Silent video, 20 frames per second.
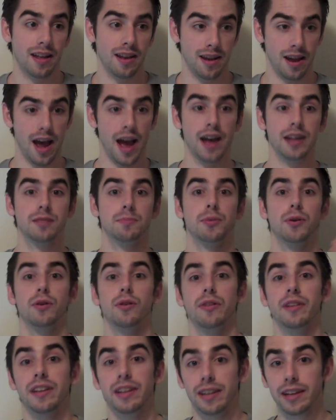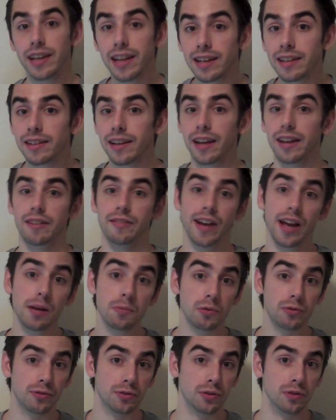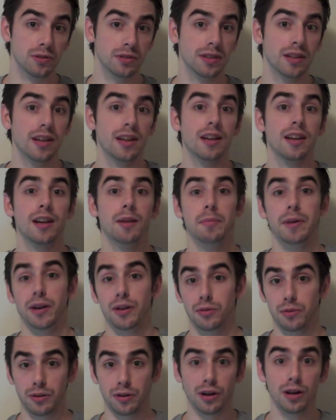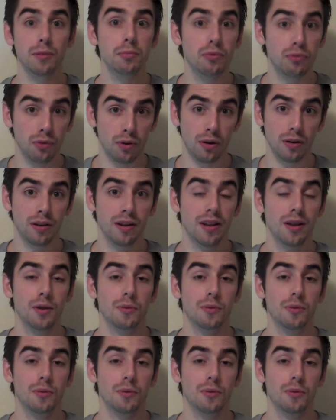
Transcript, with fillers: as per the intake of animal foods compared to an herbivore,